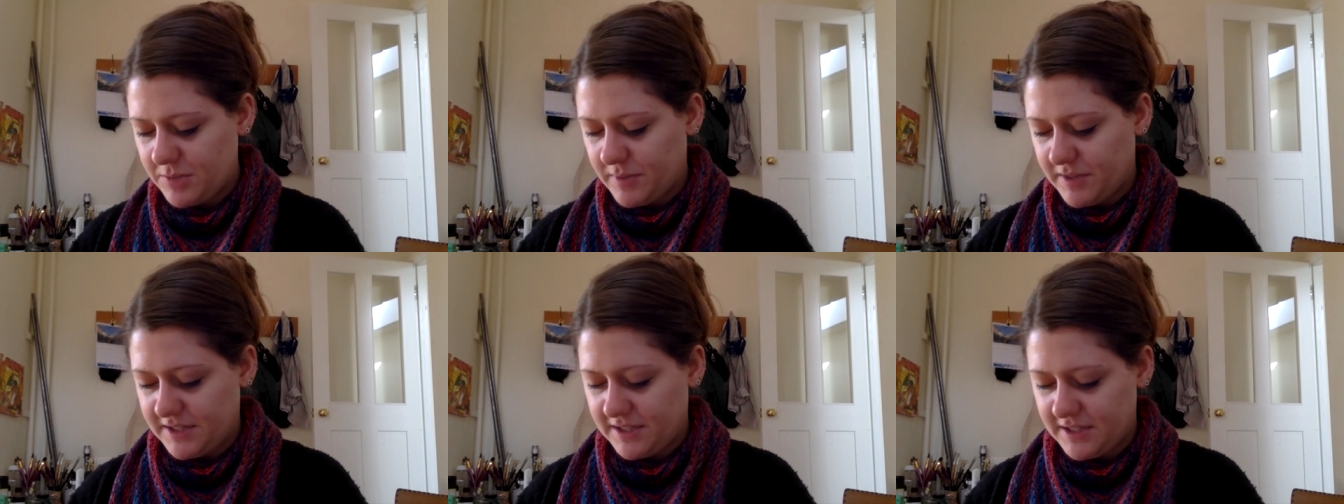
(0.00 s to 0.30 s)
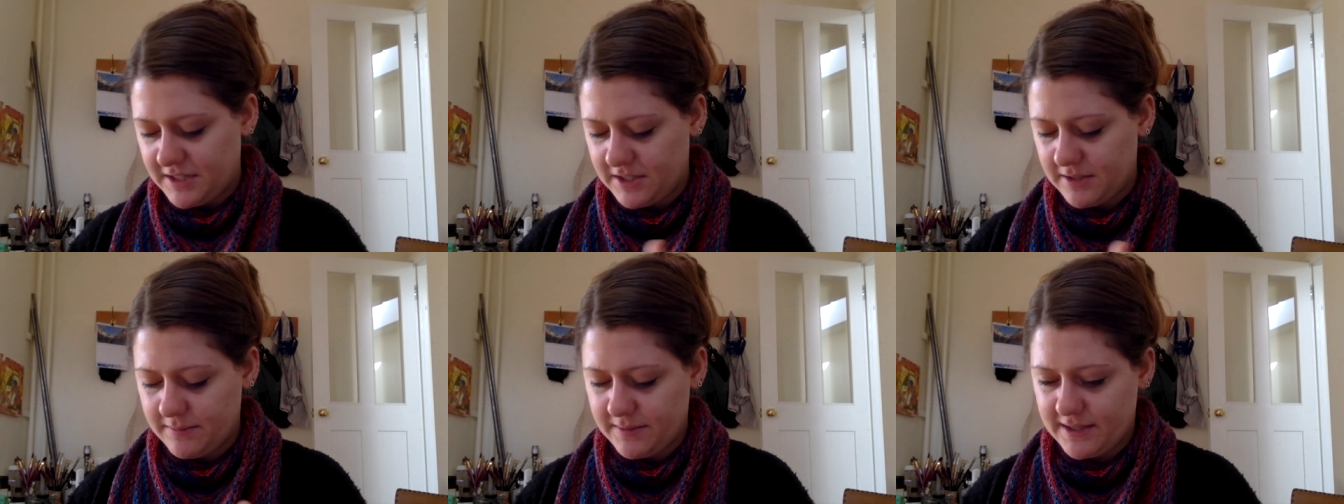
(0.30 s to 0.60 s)
my
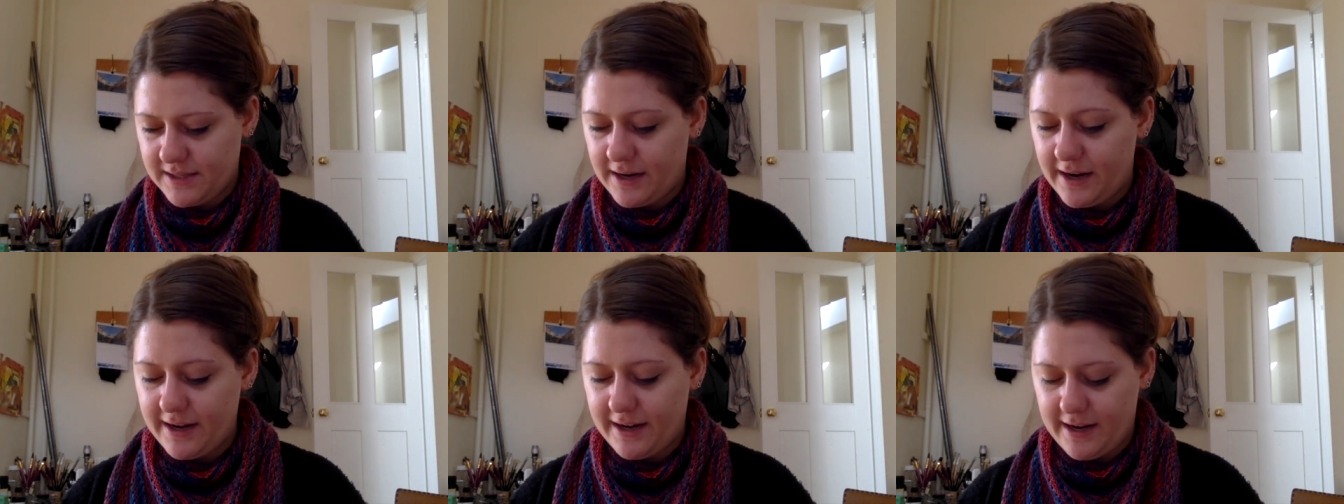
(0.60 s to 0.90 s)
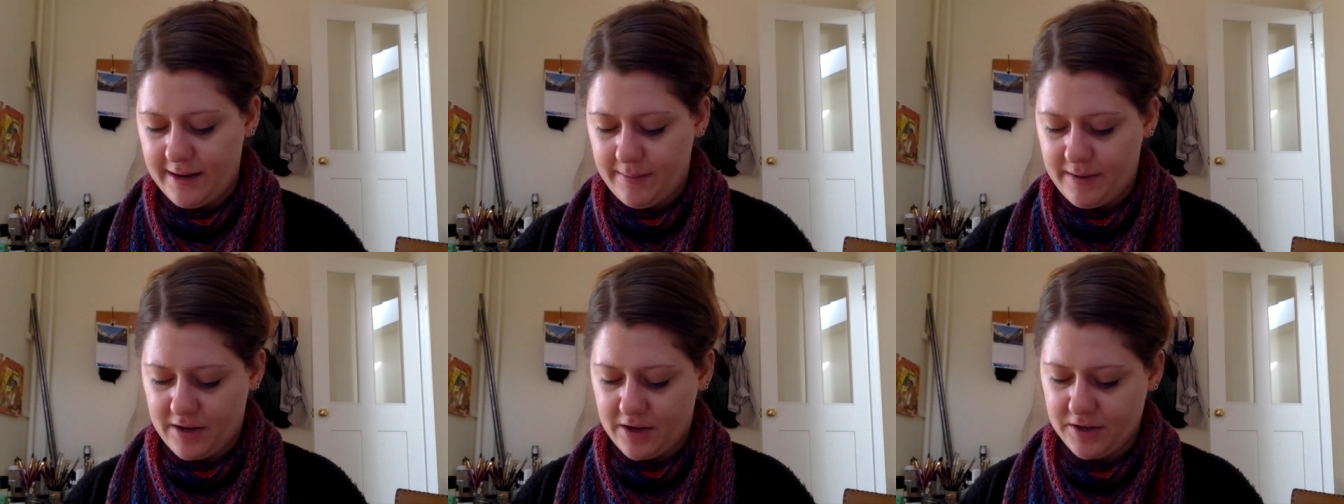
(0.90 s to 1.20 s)
system
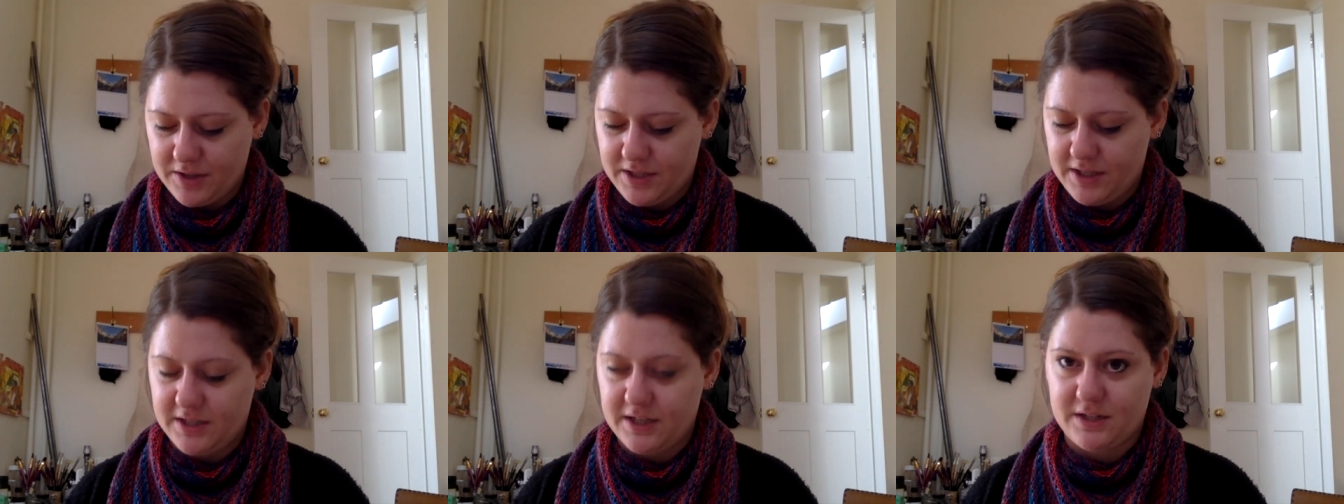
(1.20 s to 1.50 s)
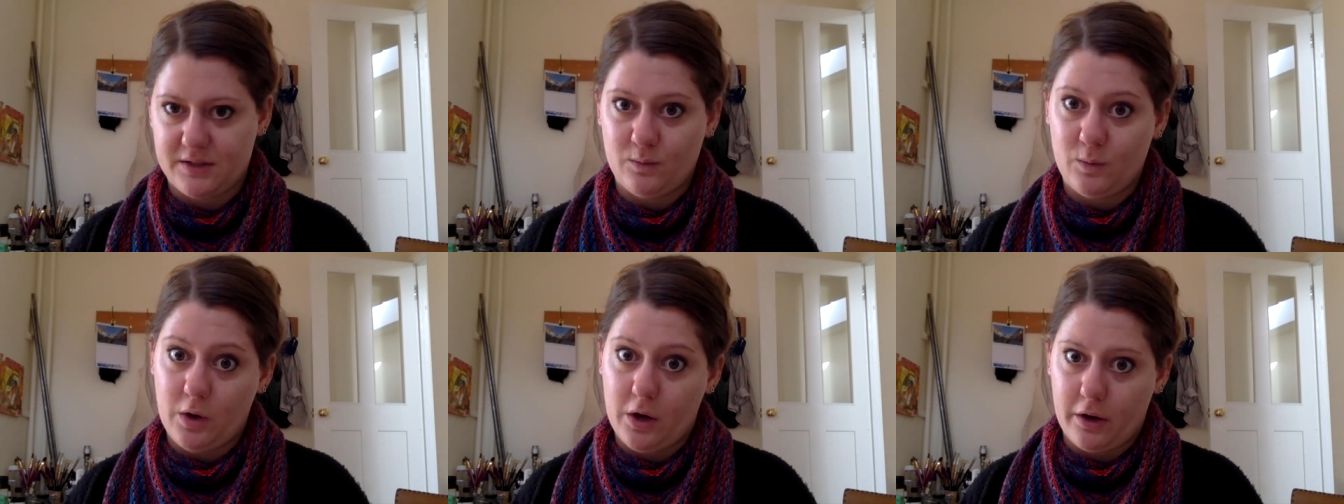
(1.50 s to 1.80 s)
slightly because it
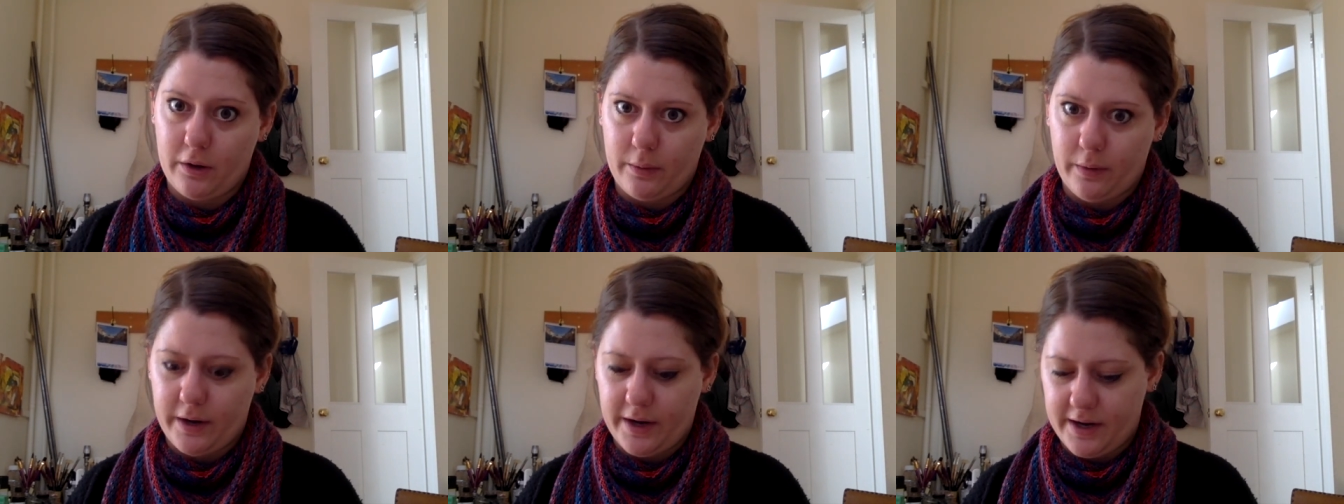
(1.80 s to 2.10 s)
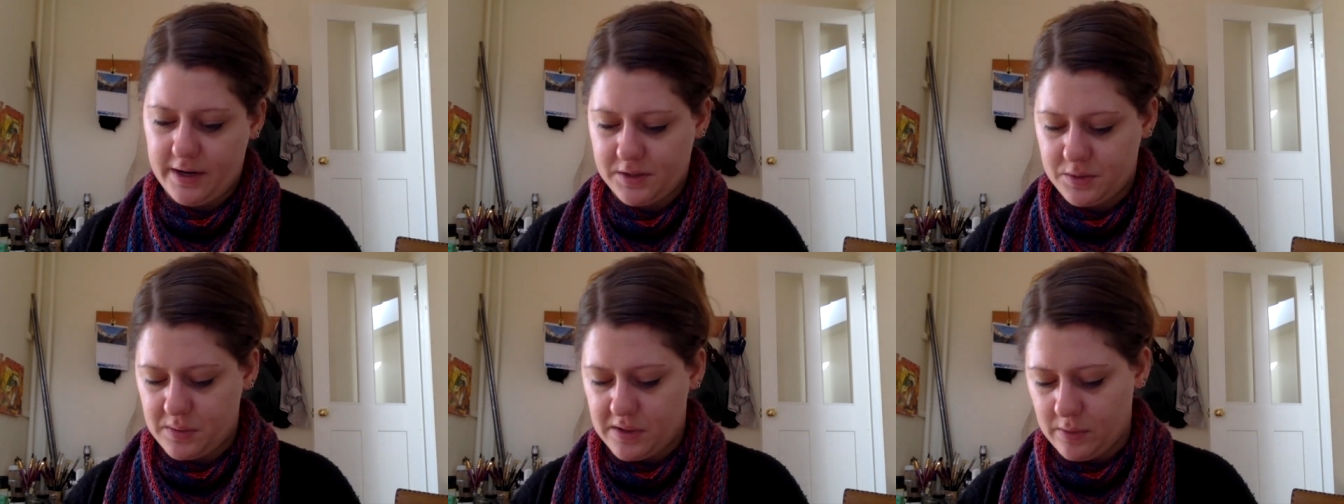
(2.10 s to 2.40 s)
doesn't work quite
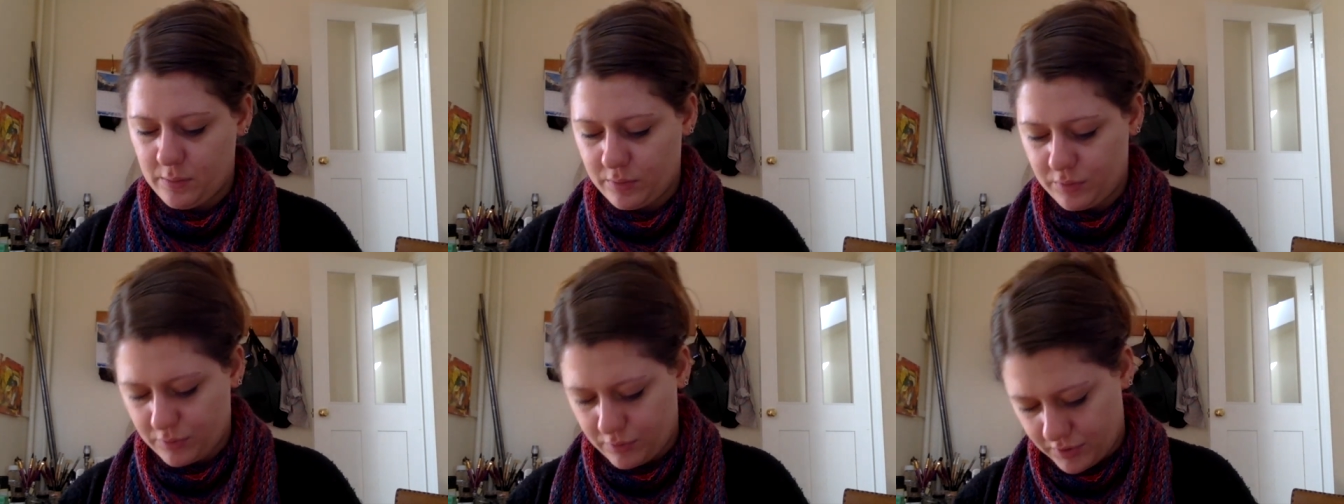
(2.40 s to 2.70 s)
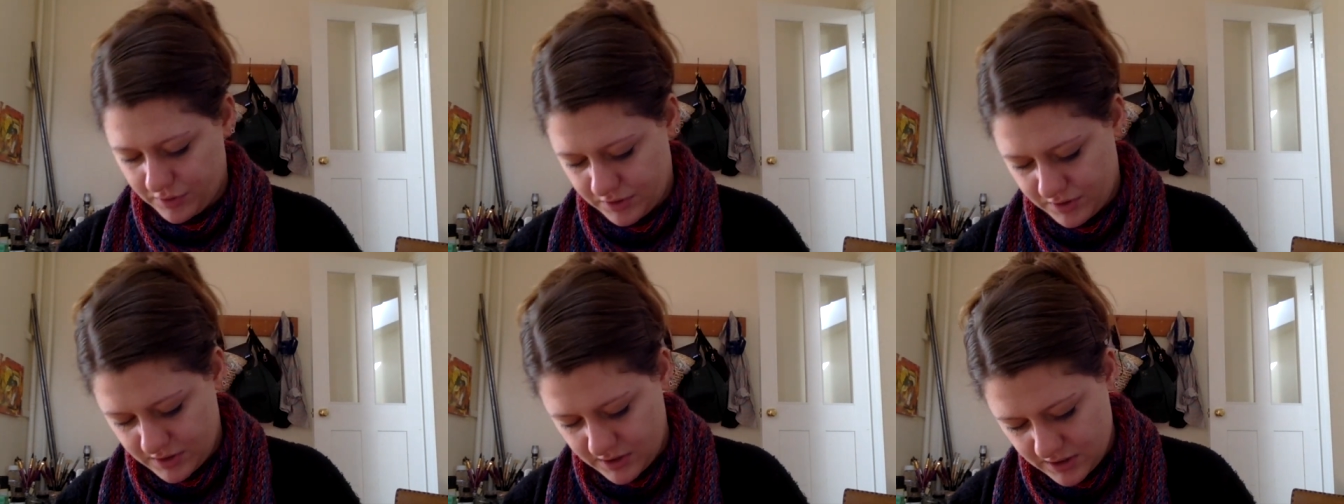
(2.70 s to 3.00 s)
as well with
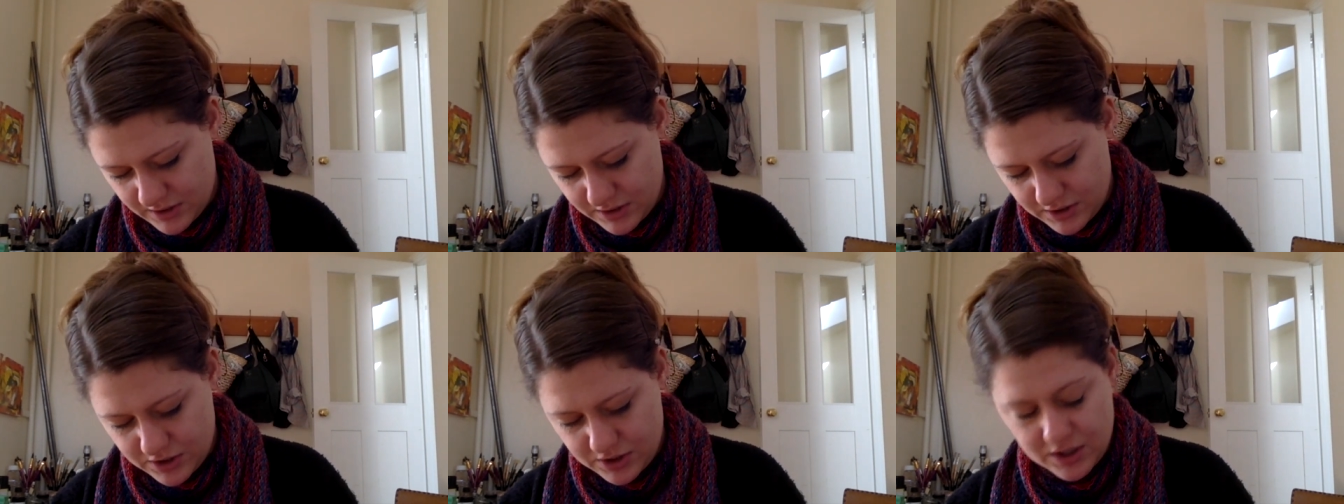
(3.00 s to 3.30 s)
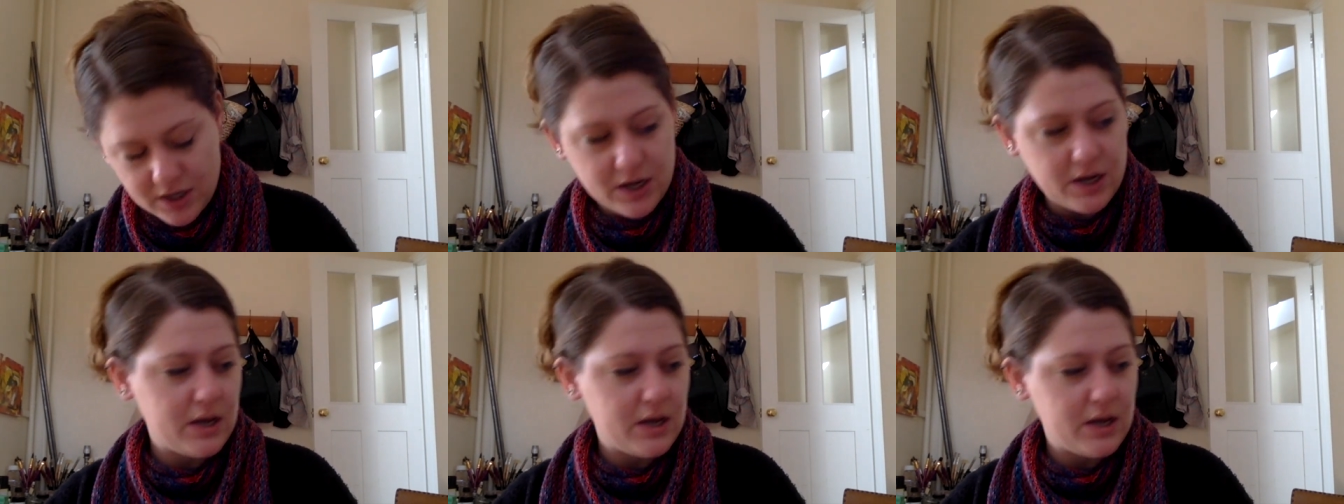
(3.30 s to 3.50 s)
cross stitch.